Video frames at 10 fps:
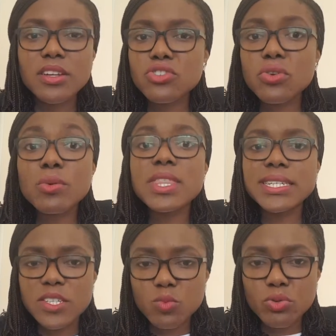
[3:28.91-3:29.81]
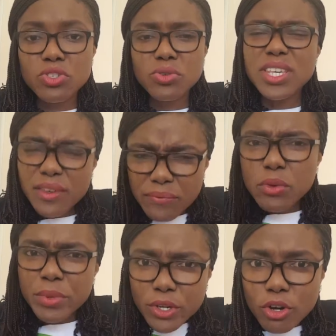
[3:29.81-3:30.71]
Throw away that desperation. If
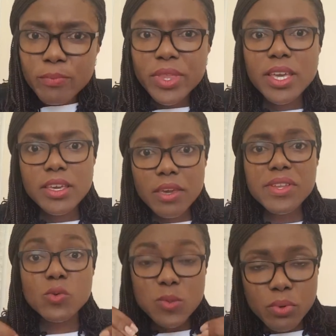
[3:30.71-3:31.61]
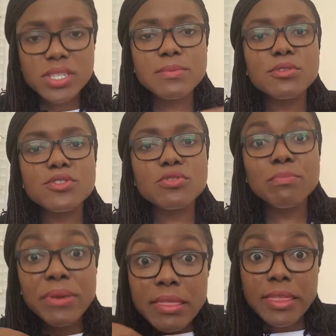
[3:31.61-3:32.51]
you become, if it was possible to
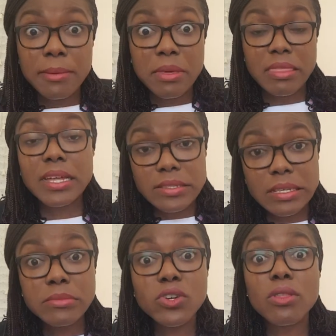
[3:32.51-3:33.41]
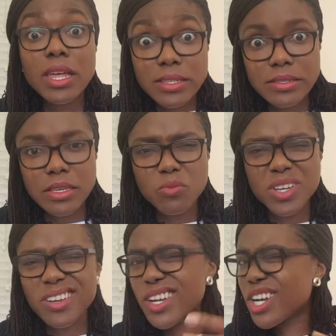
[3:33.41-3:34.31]
be them in that same day or that same week,